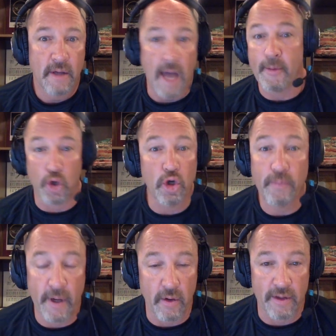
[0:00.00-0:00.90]
I'm a good
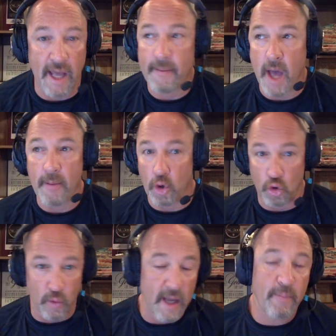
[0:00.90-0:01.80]
parent. I'm, I'm a
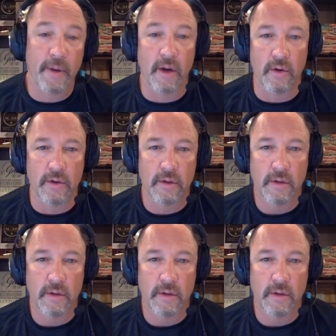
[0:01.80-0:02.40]
great parent.